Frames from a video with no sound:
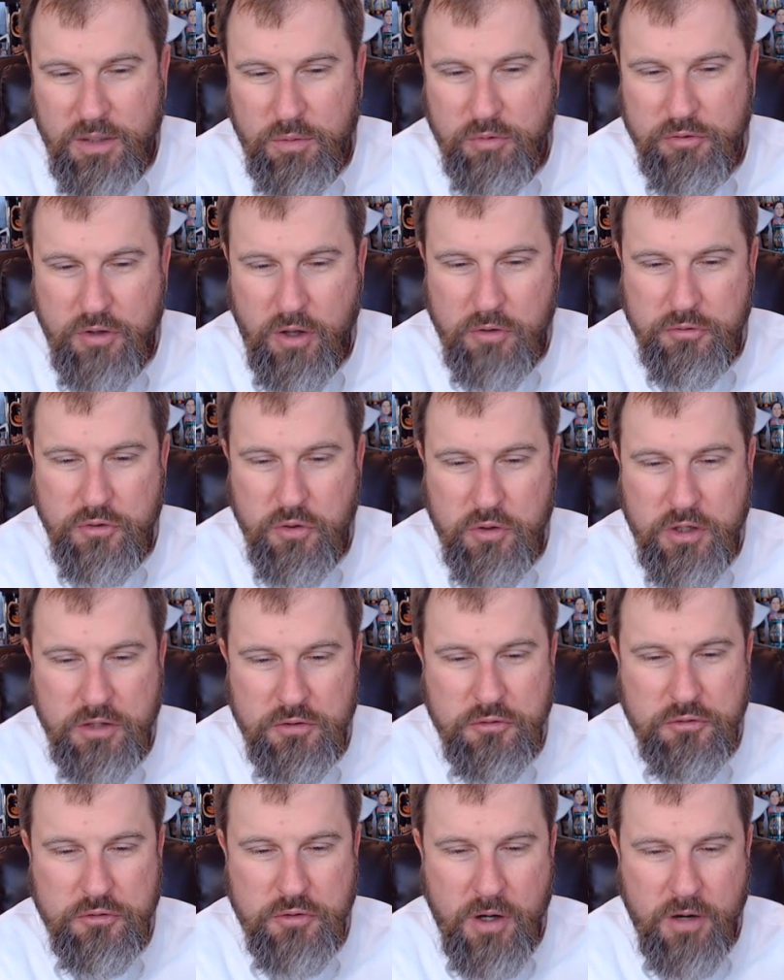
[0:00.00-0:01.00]
It was also
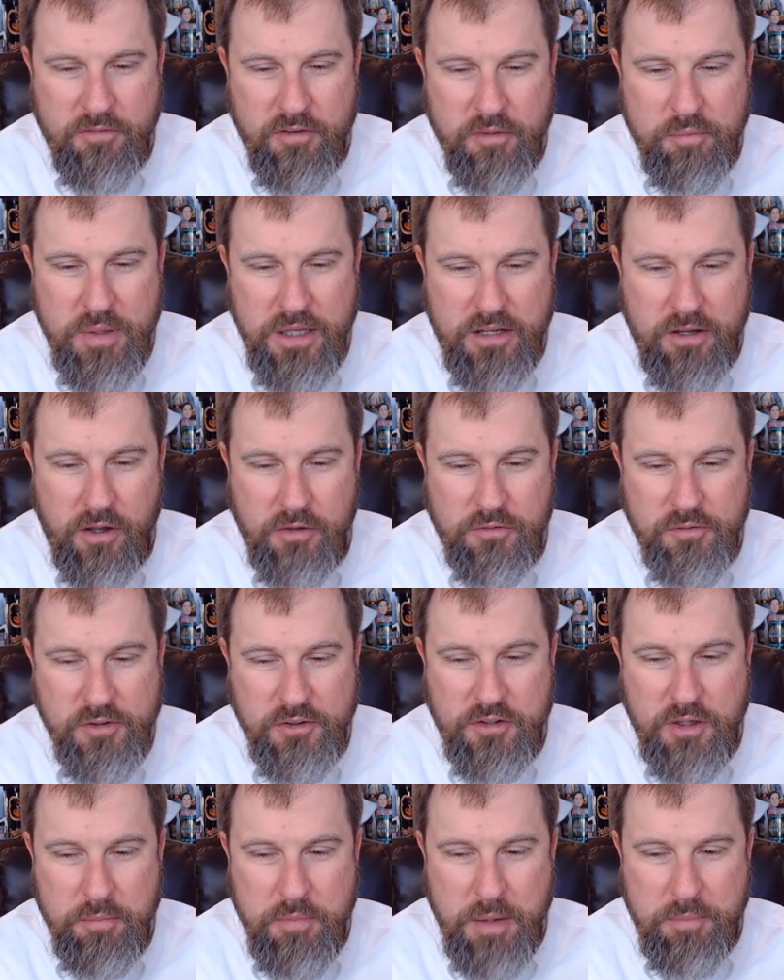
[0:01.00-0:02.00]
conservative because
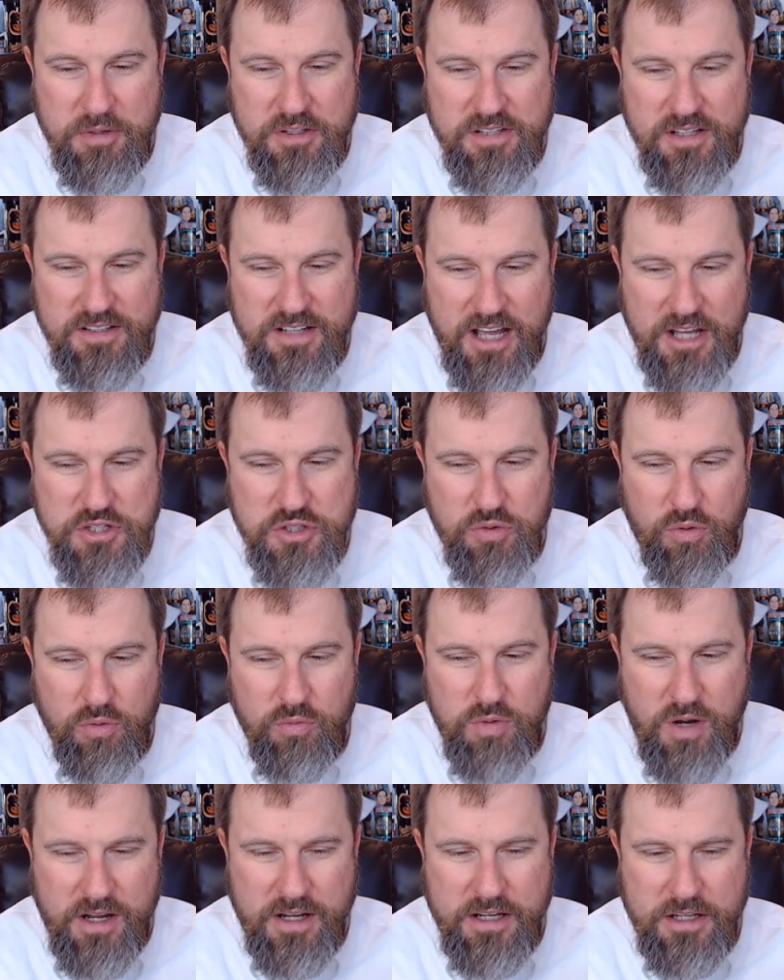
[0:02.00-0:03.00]
of its commitment to
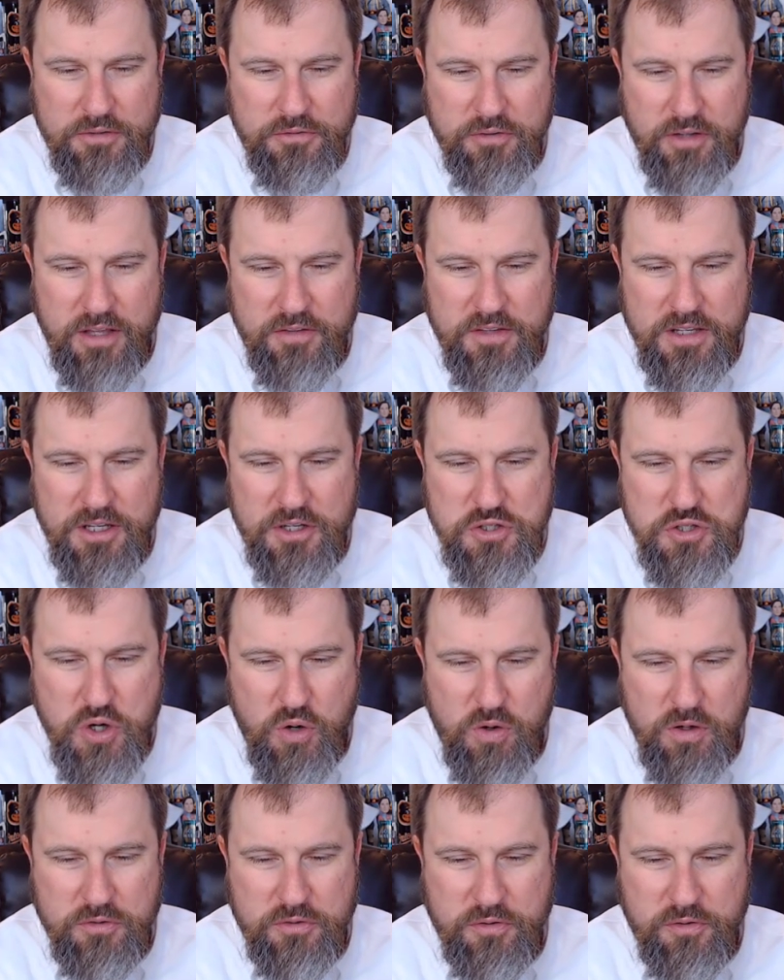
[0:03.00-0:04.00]
natural rights and the
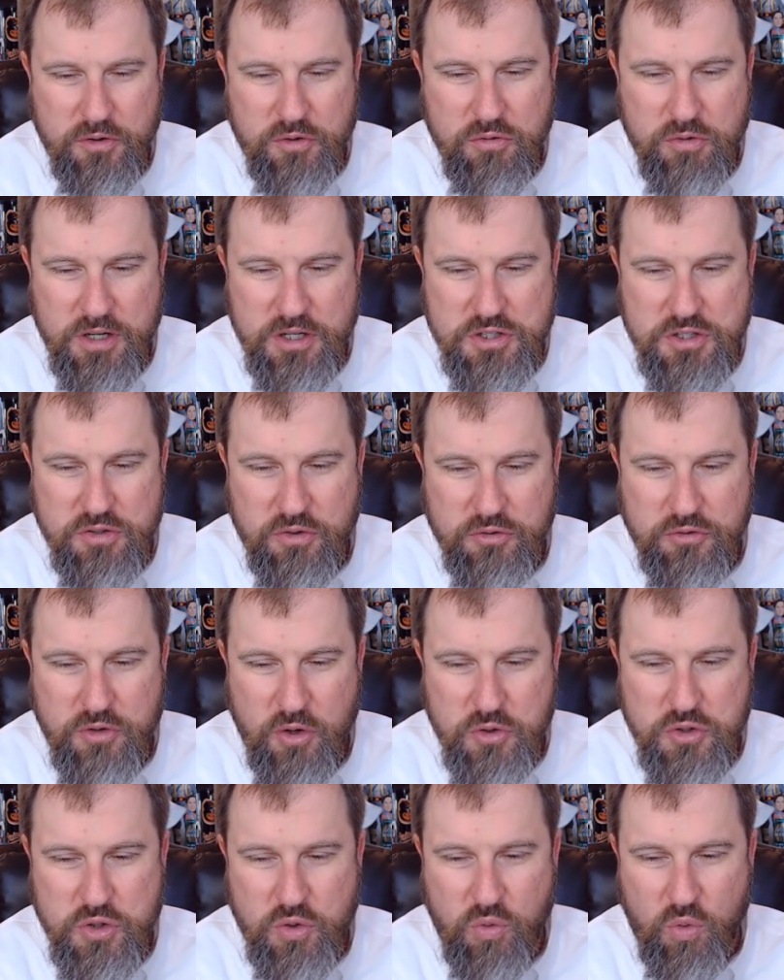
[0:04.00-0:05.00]
endurance of the traditional
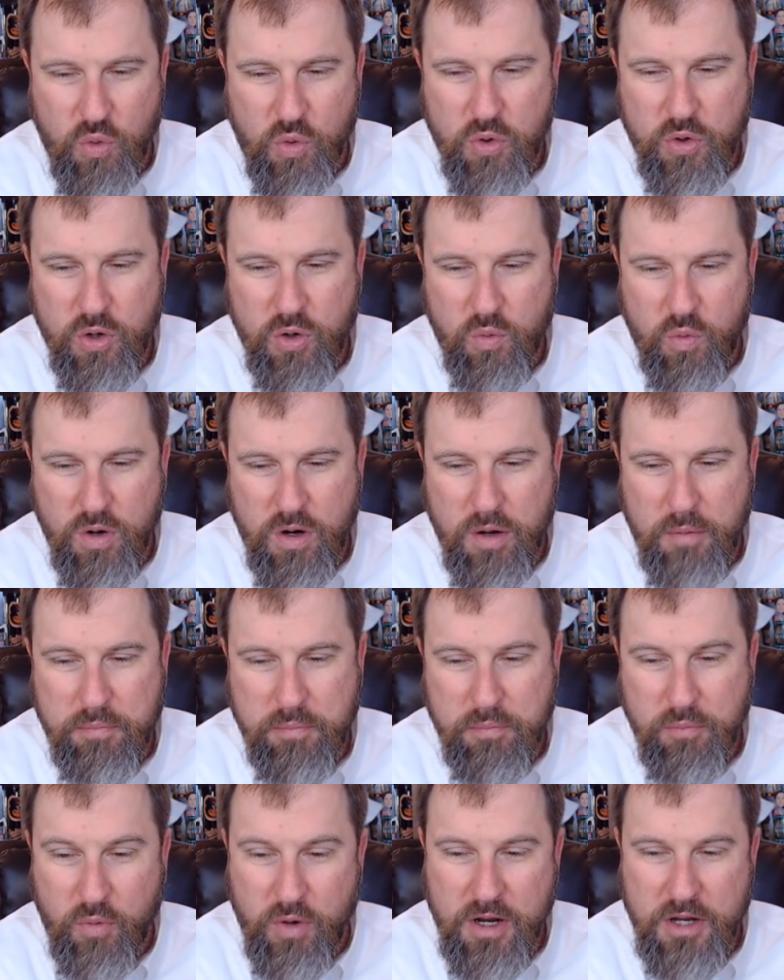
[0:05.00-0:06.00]
social order
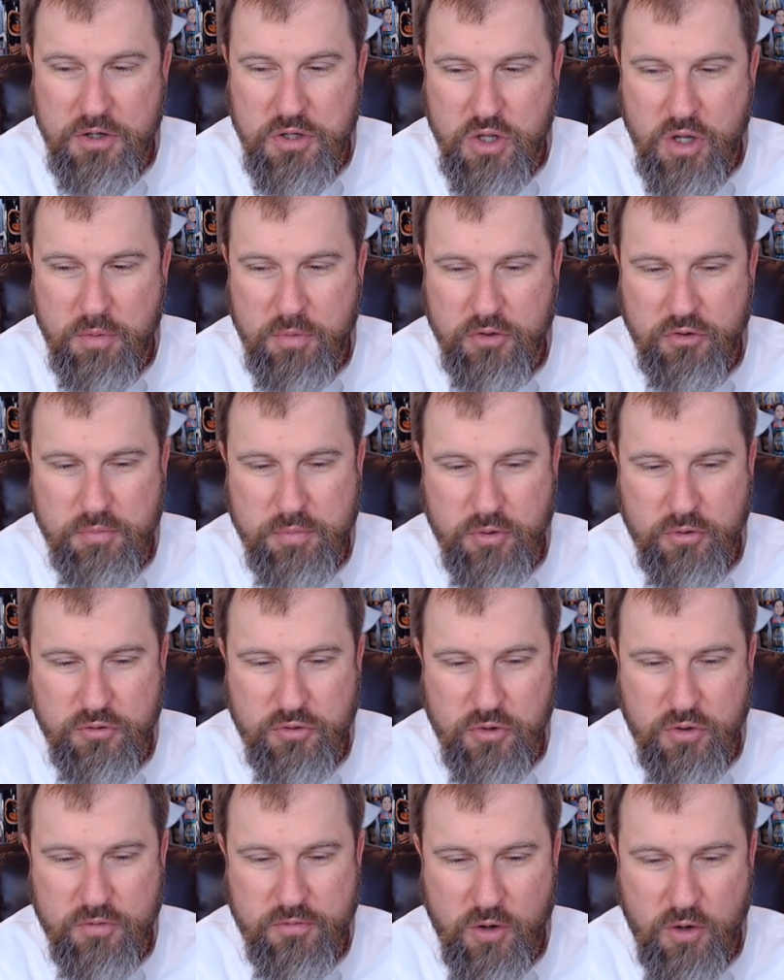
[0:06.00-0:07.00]
wherein humans
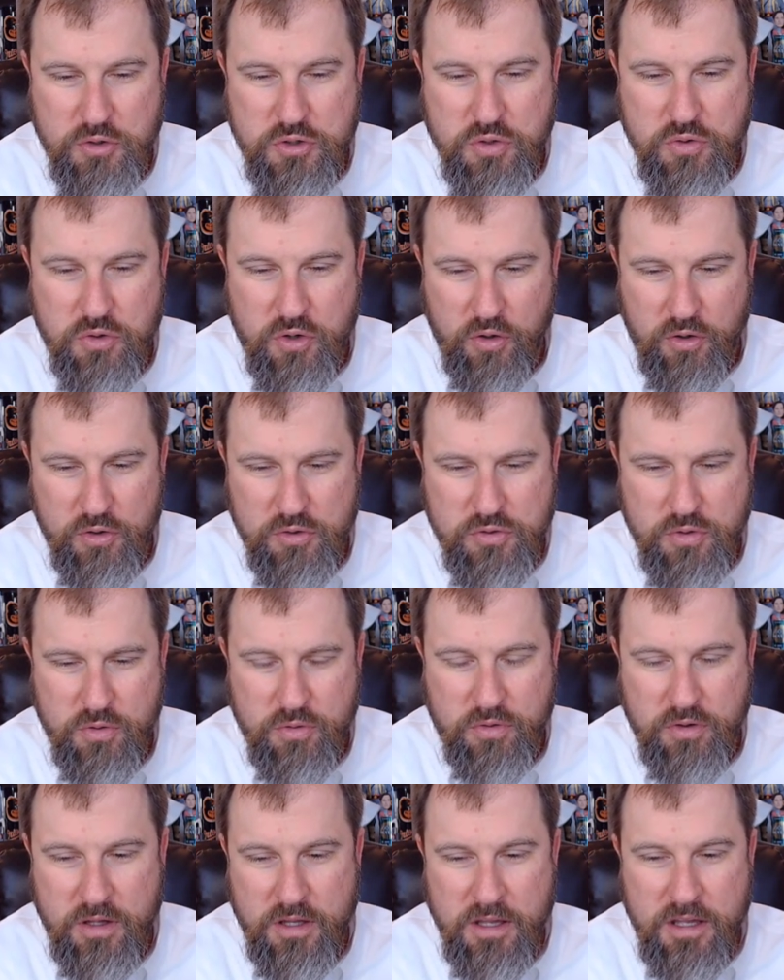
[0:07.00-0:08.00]
pursued virtue, good, and
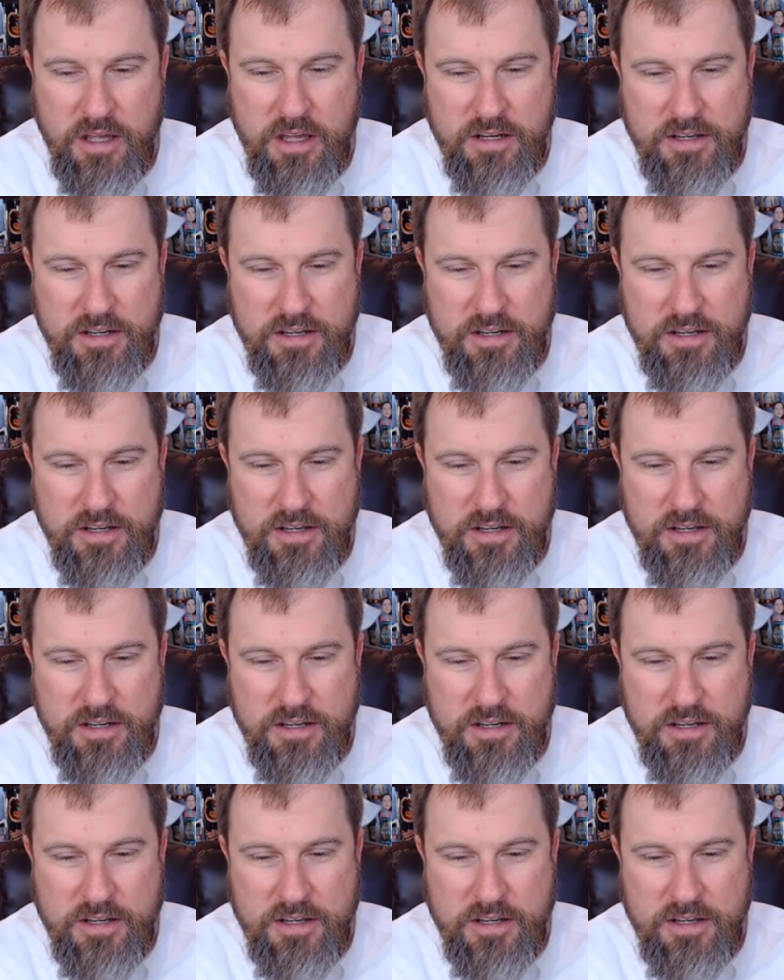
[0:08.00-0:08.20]
truth.